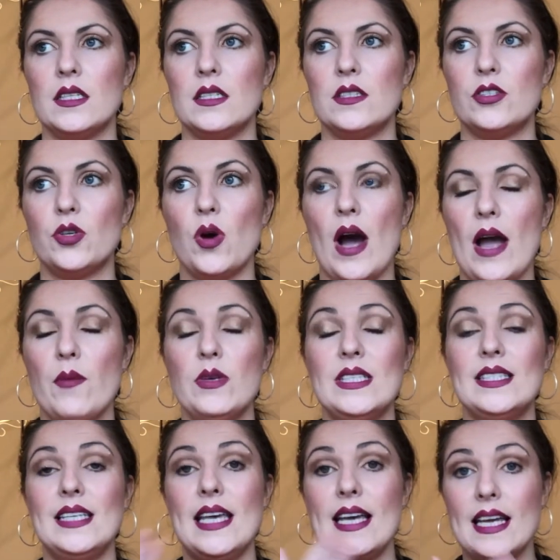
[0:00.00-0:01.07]
So I was
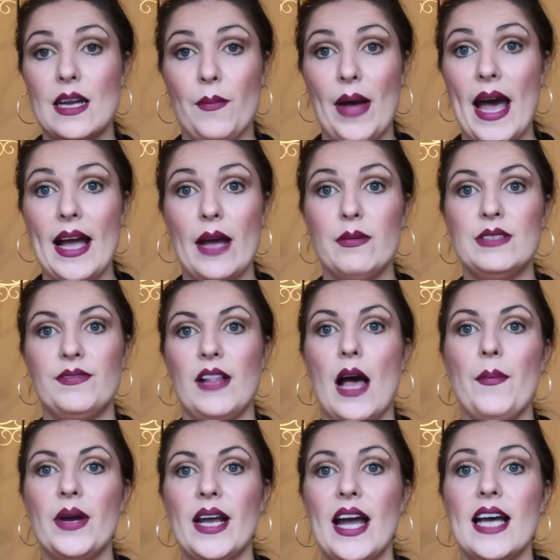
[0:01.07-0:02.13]
taken aback, I was
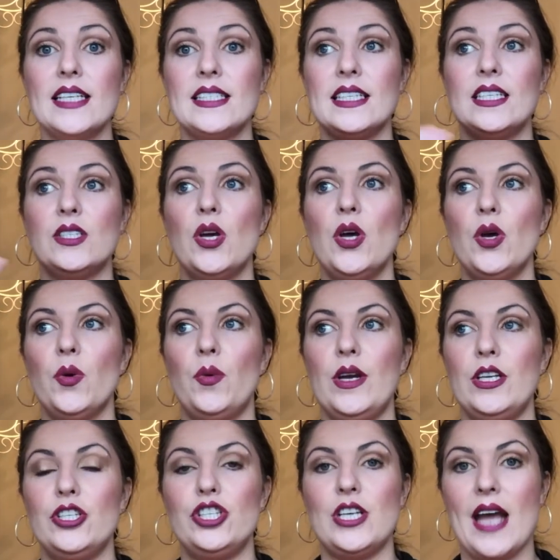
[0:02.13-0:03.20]
flabbergasted
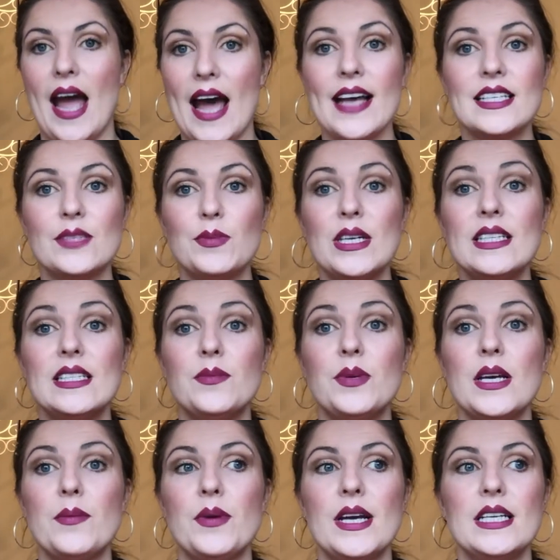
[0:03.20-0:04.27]
when she asked me to
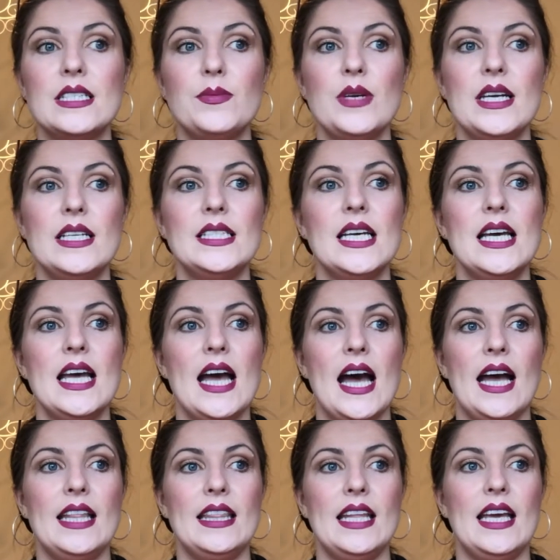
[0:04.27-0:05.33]
be a bridesmaid,
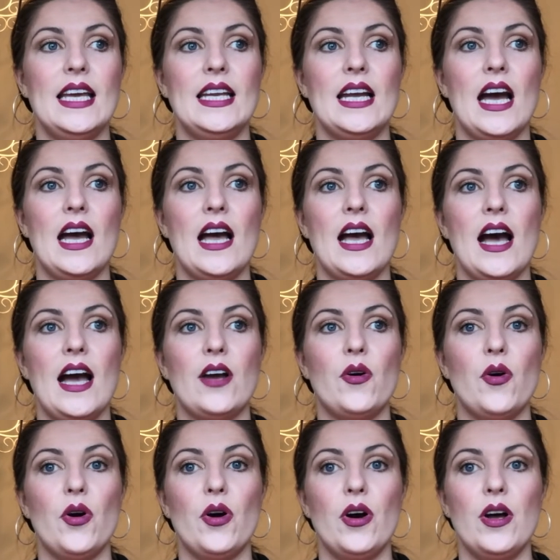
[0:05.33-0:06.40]
and then I
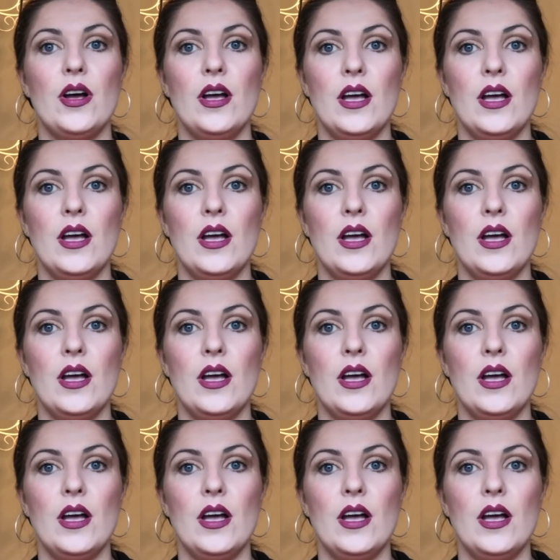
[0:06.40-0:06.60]
got